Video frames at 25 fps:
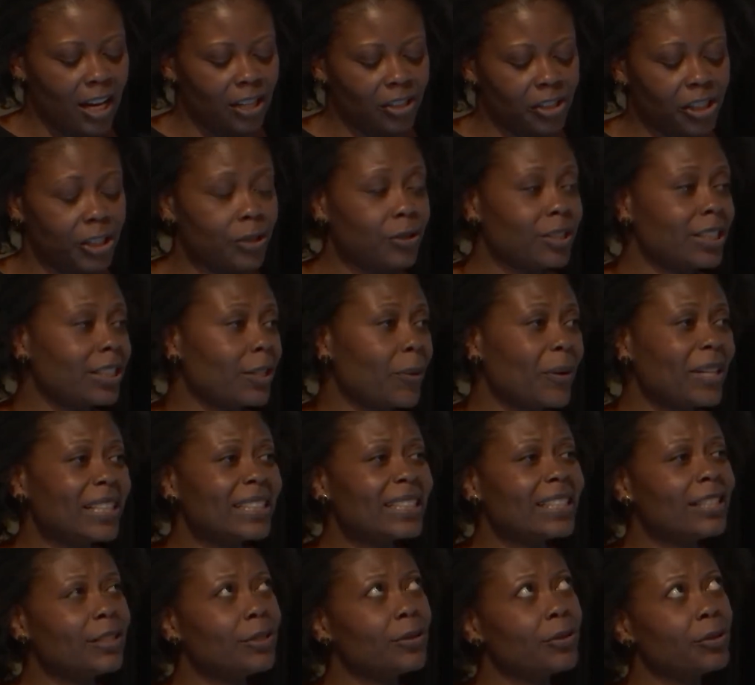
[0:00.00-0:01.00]
She was going
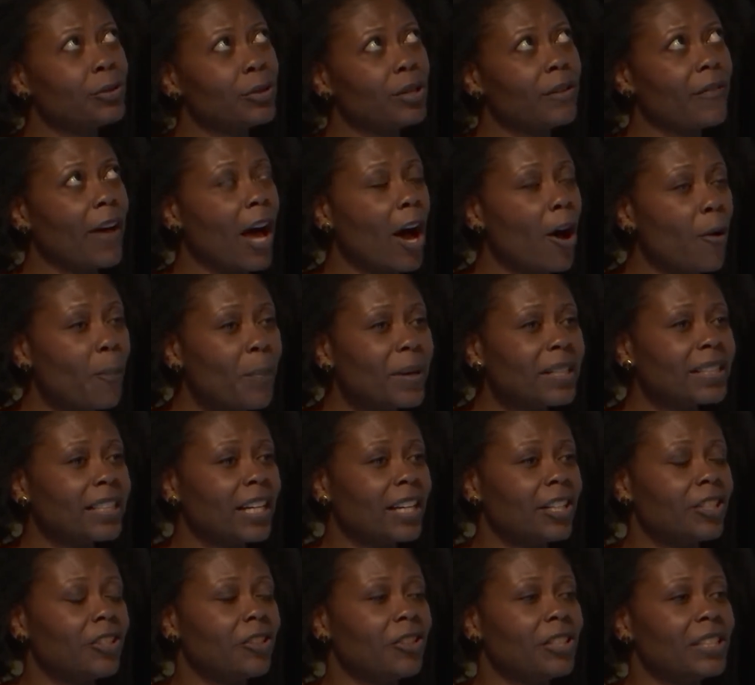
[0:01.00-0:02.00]
to sort of help us
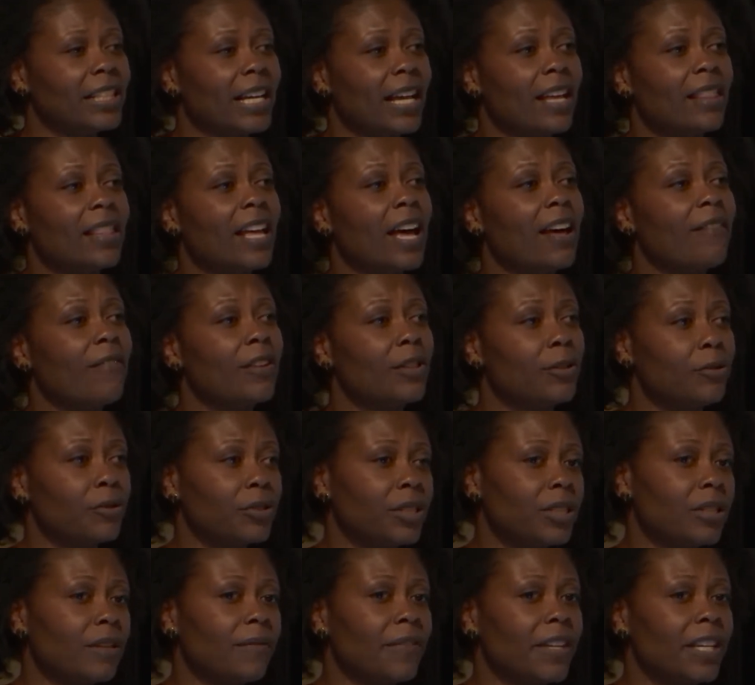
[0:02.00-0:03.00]
understand the
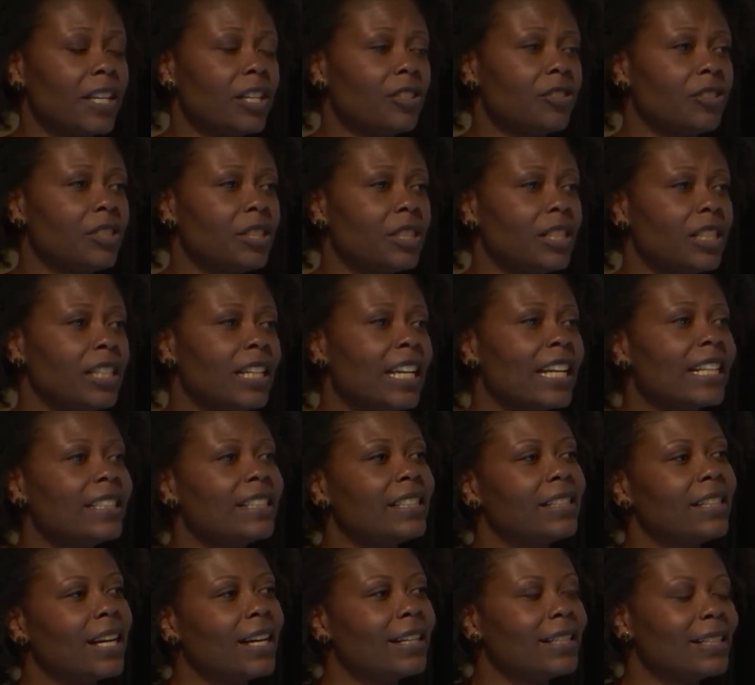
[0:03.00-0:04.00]
evolution of ESG.
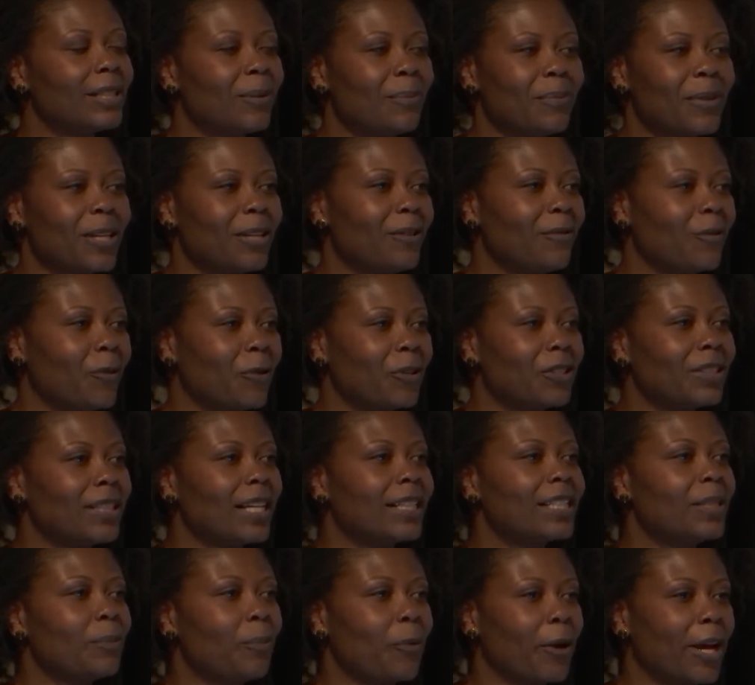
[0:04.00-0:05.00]
It's not something, of course,
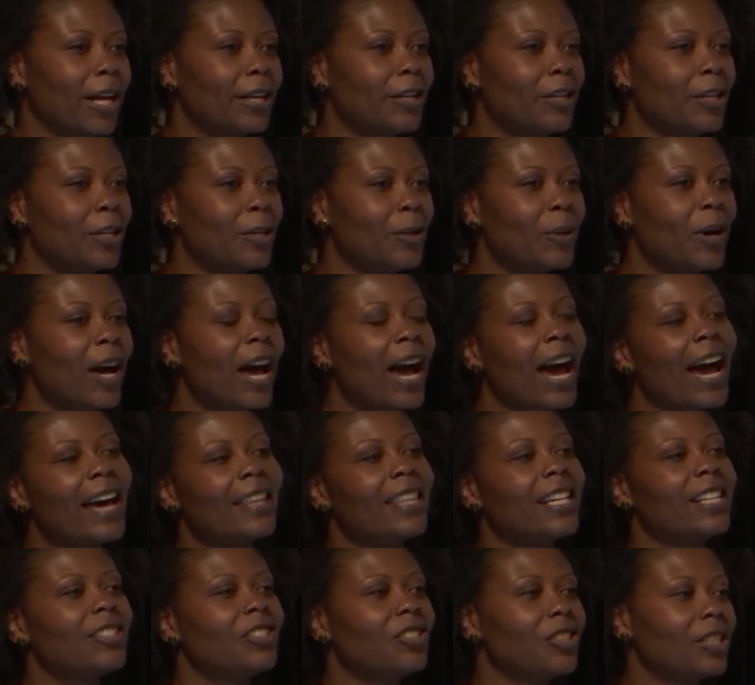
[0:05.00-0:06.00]
that's brand new. I
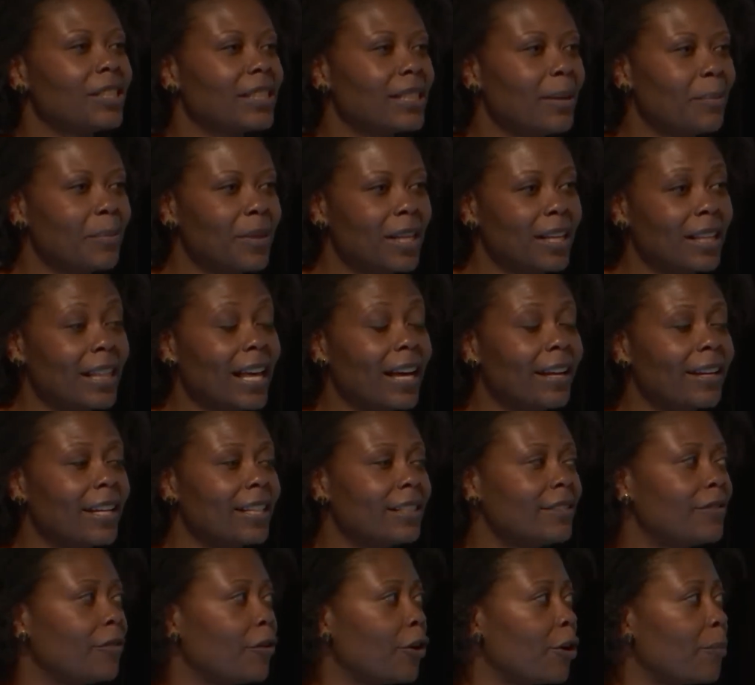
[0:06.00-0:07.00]
think it's just something that
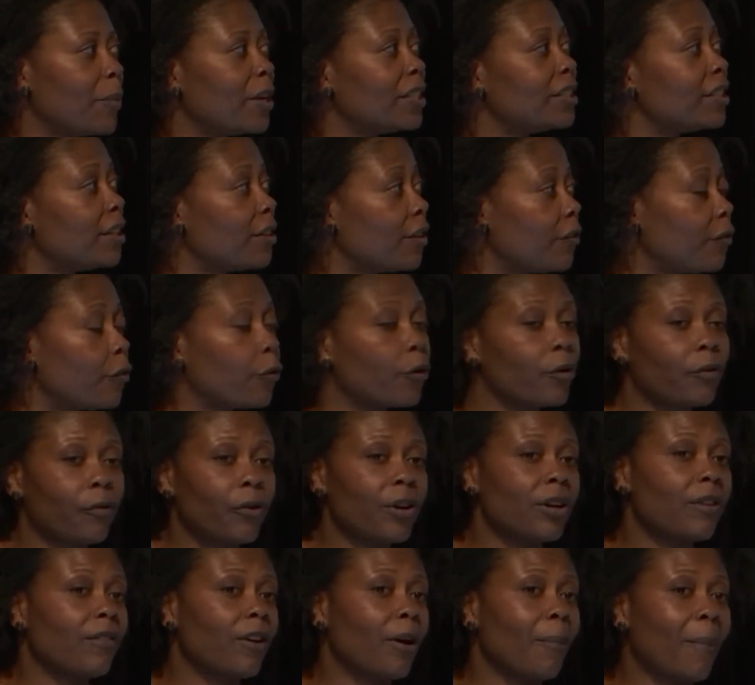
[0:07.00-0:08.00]
is very much in the
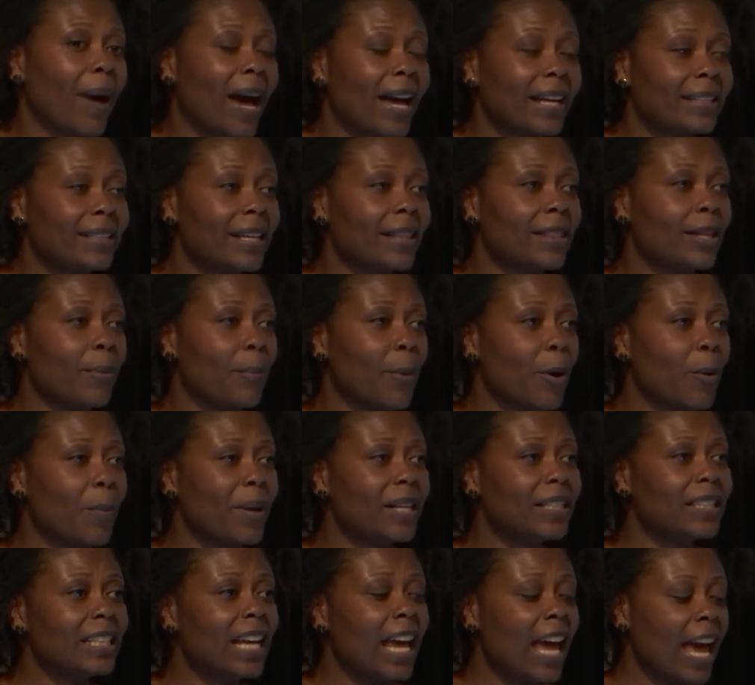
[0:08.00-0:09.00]
forefront of our minds at the
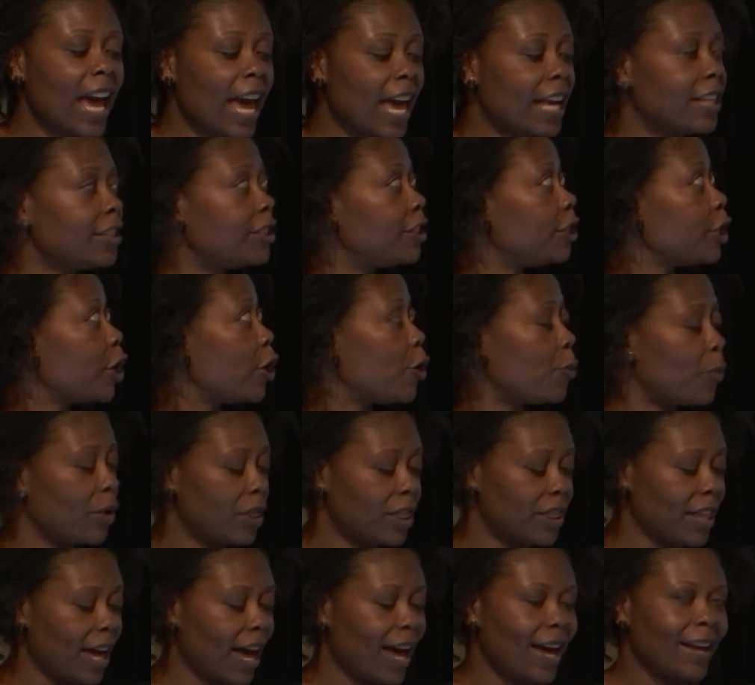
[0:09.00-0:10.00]
moment. And so
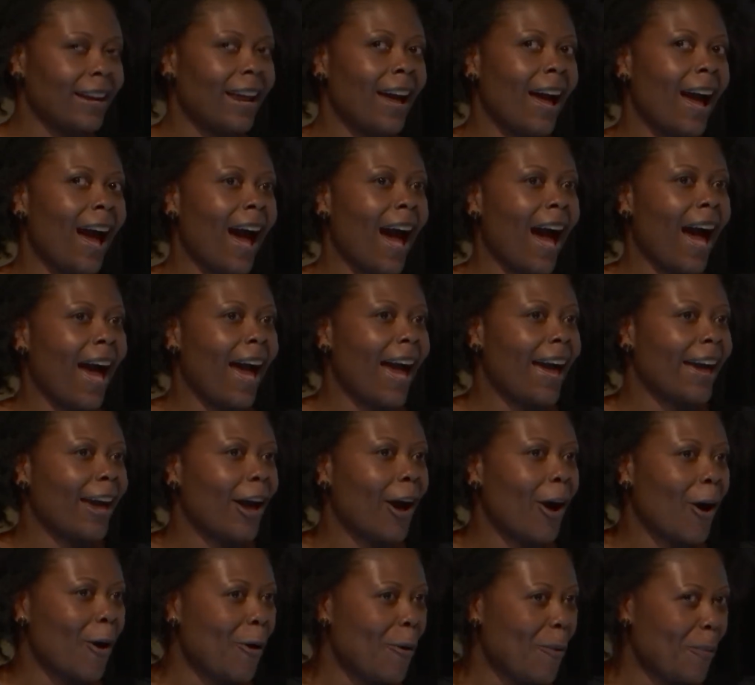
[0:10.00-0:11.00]
with that, I
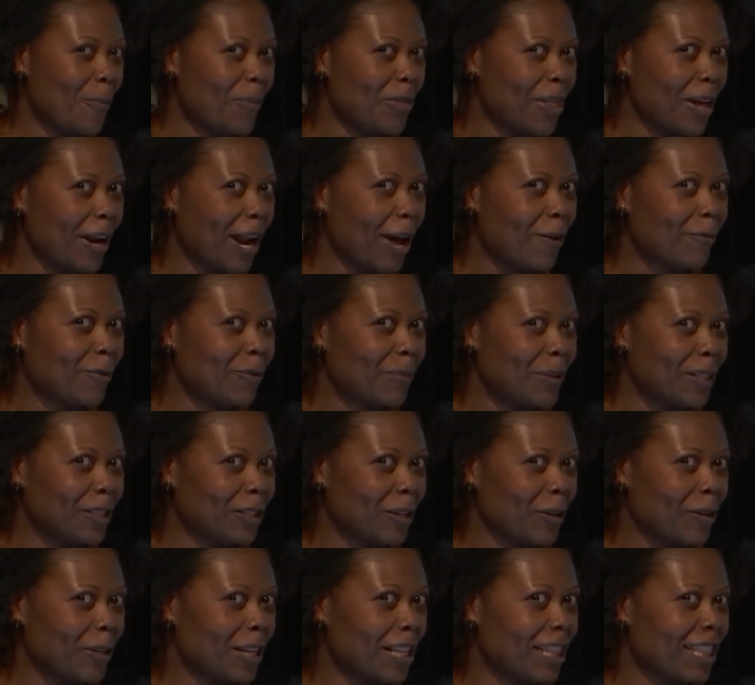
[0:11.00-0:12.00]
hope that I will be
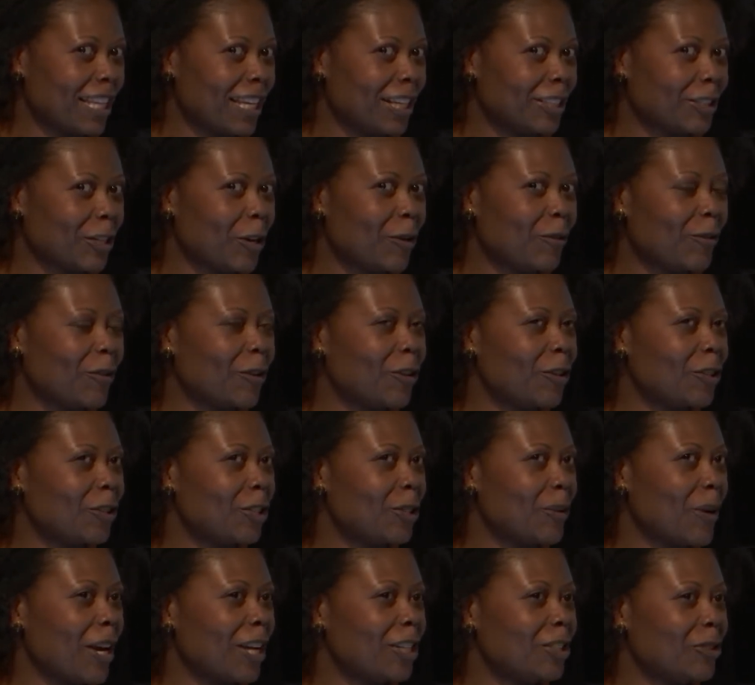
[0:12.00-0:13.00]
turning things over
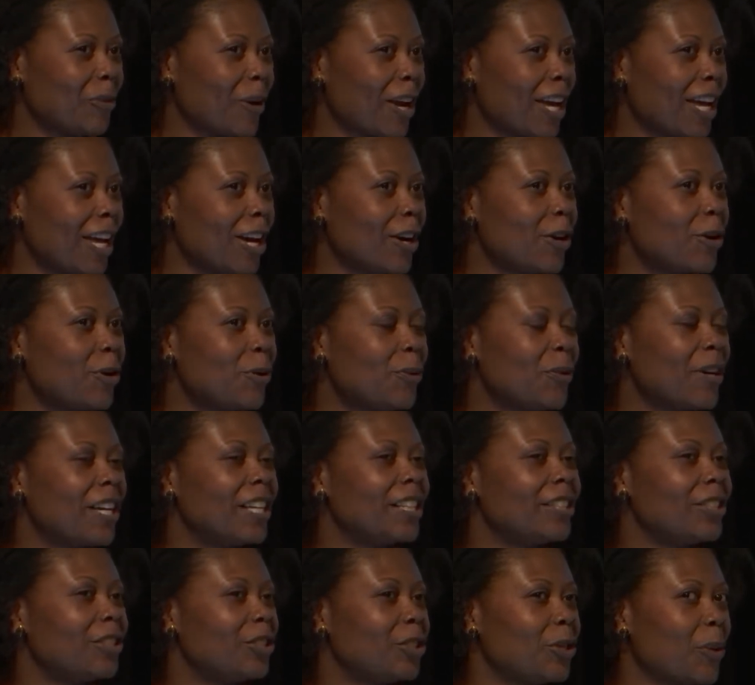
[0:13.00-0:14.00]
to Andrea, who
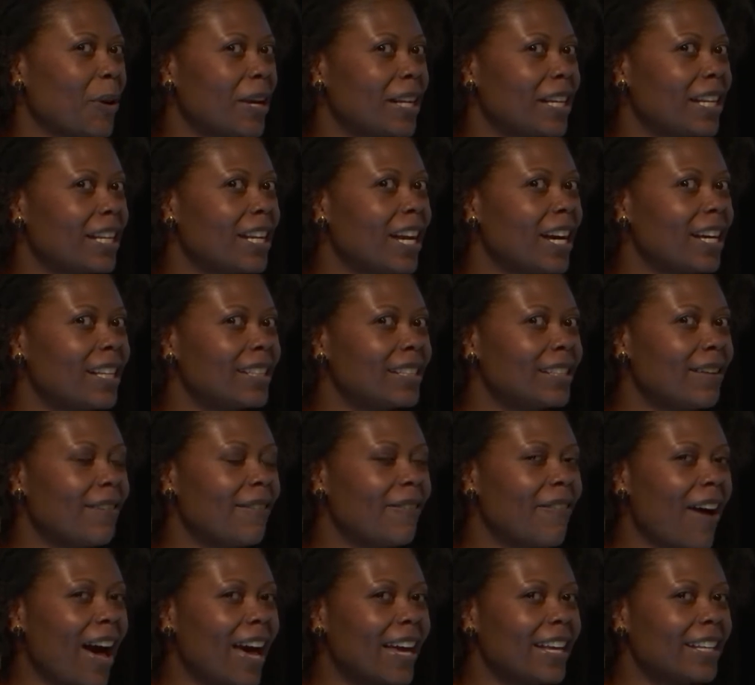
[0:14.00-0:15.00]
is joining us
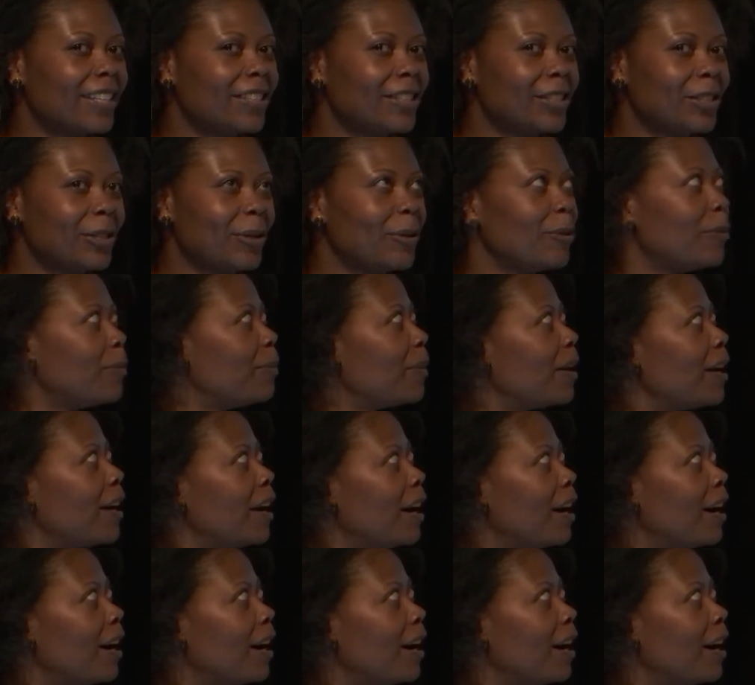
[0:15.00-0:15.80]
via Zoom.